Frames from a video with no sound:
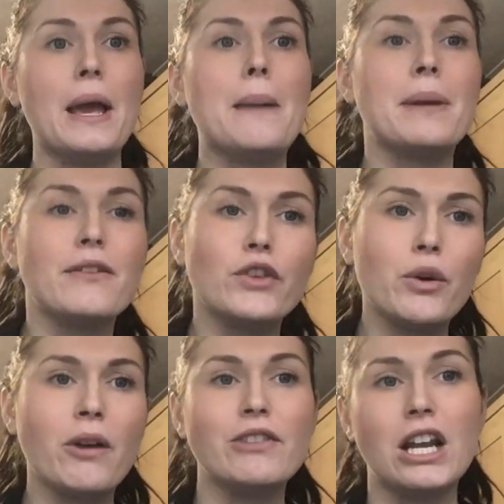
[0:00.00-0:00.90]
But if you
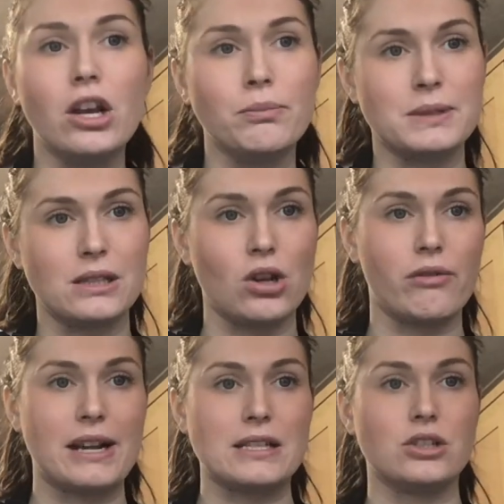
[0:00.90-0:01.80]
have any lumps in your
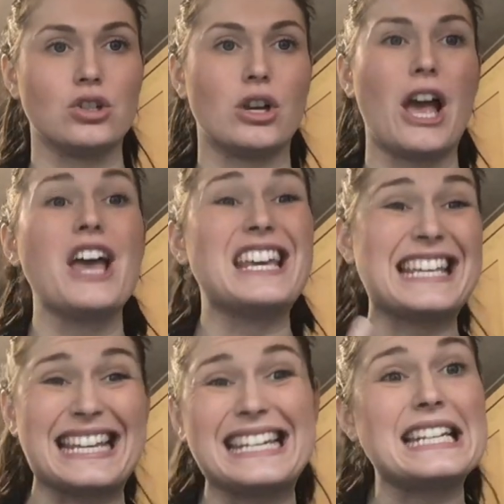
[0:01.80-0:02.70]
icing sugar,
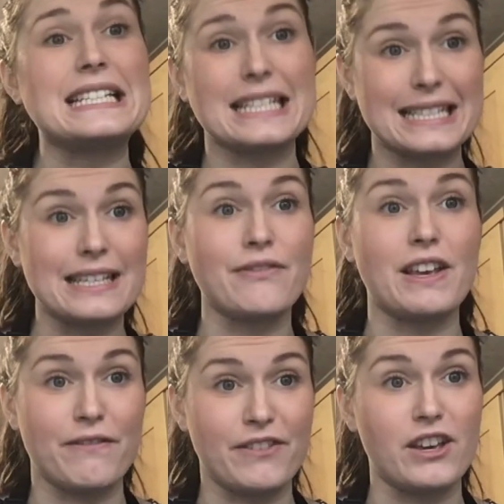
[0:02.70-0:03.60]
you need to sieve
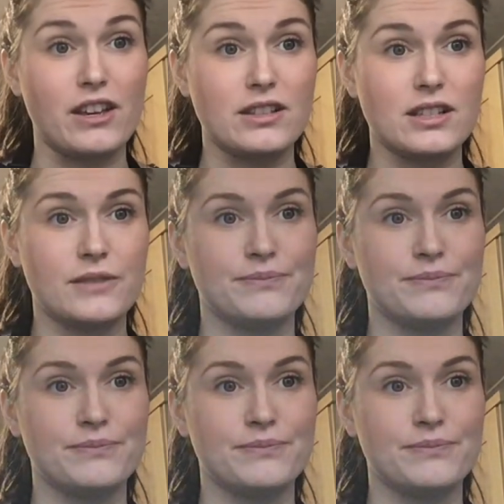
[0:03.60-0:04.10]
it first.